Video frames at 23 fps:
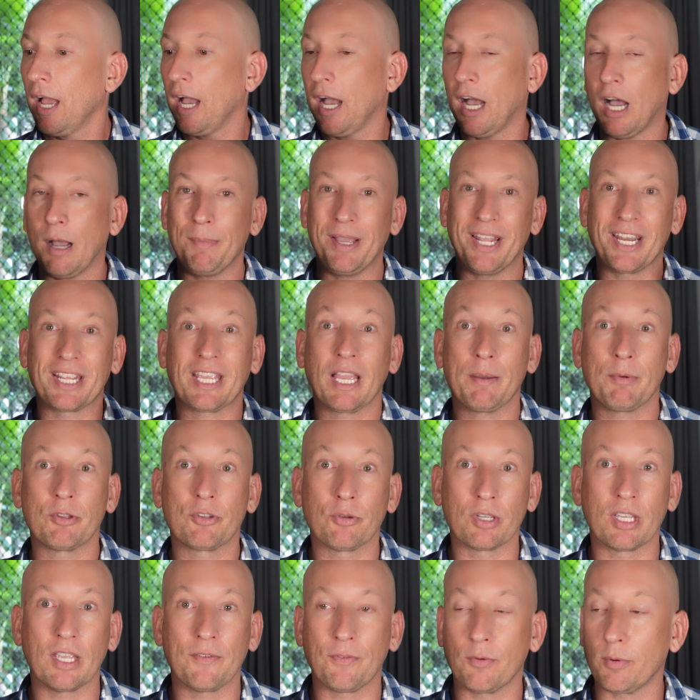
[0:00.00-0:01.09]
And again, we're
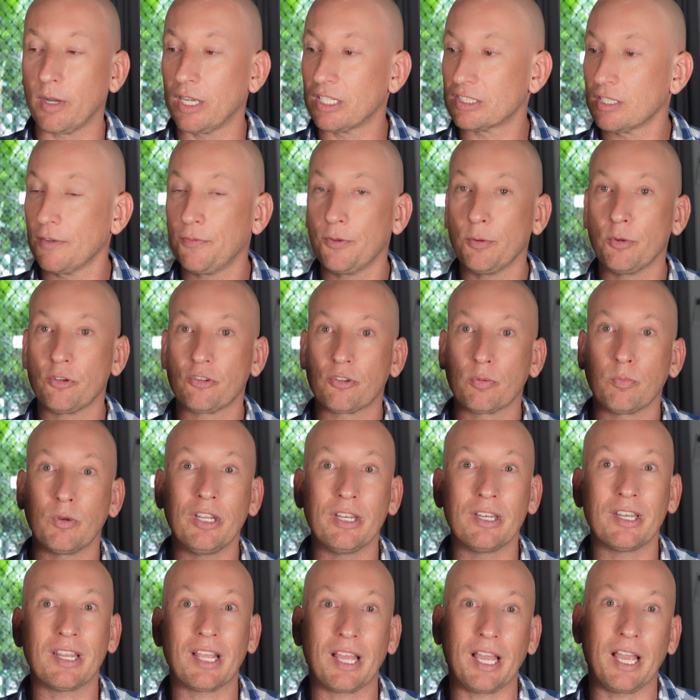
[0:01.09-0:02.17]
doing giveaways. So if you wish to
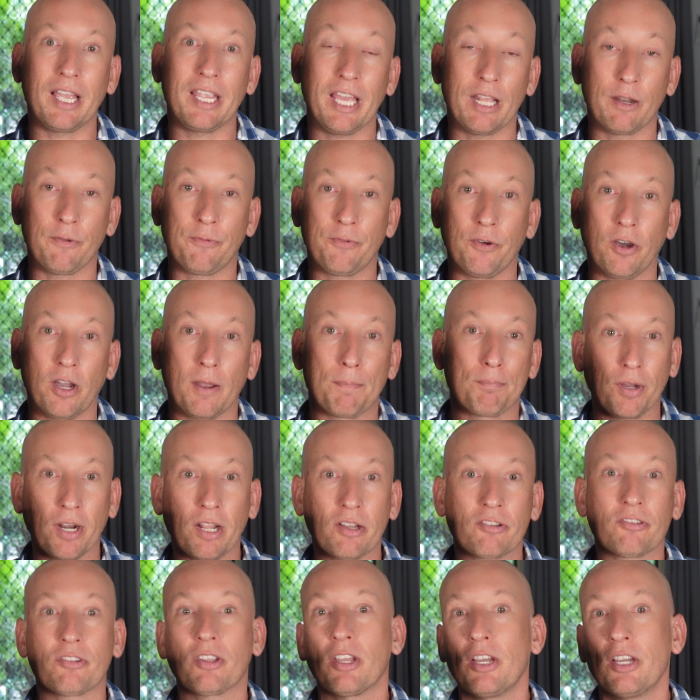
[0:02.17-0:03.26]
win a Edifier
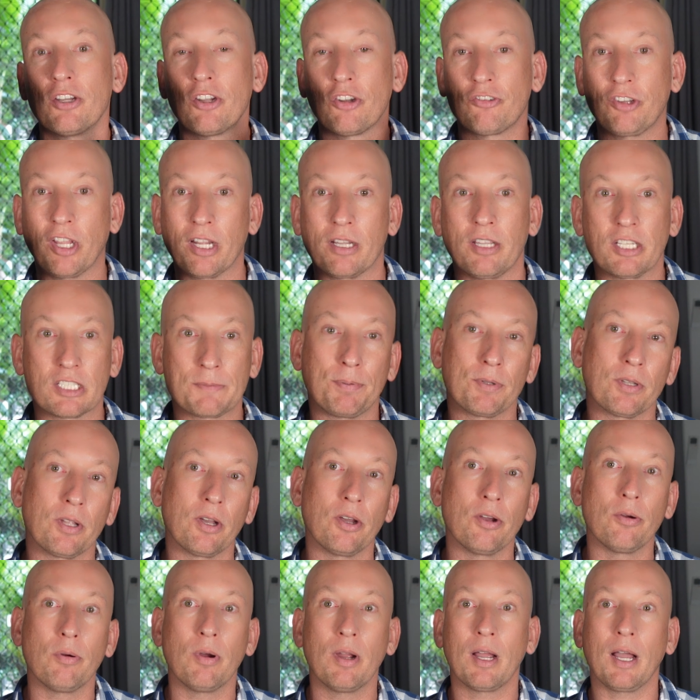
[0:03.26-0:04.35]
product, check links
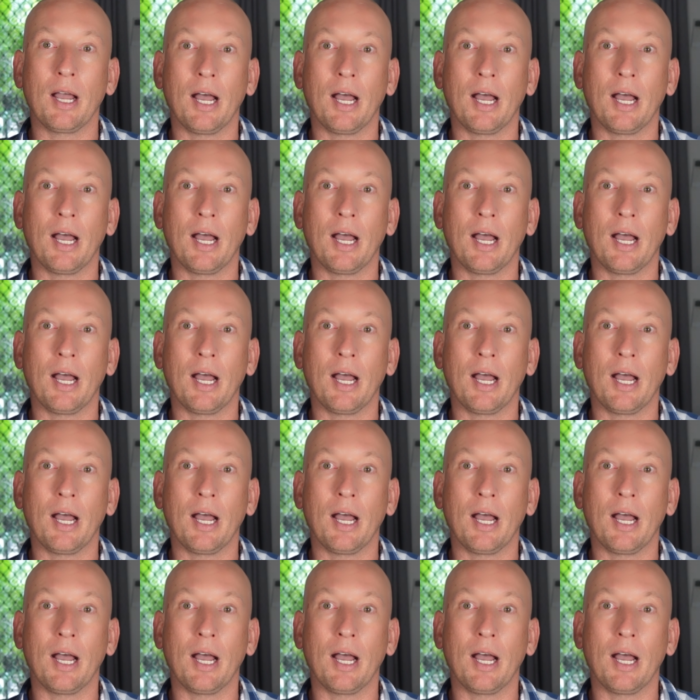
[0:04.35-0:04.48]
below.